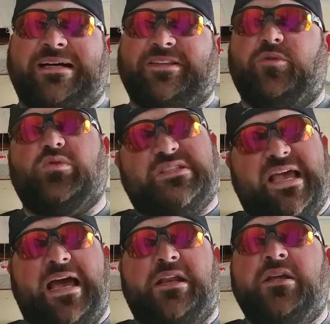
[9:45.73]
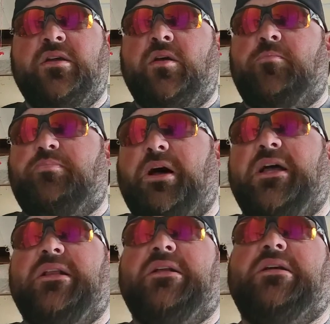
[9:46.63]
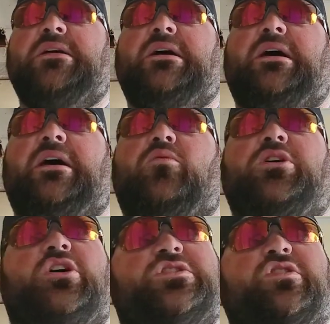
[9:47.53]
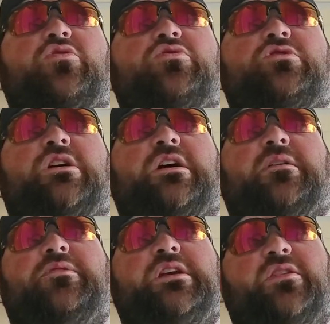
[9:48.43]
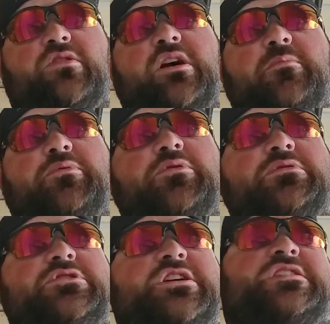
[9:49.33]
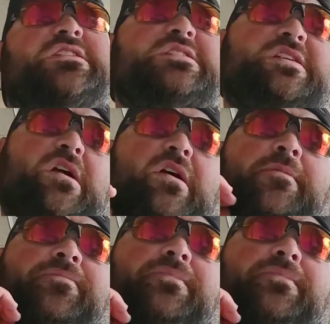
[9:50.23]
there was that. But we also, the other couple, Jesse and Sarah,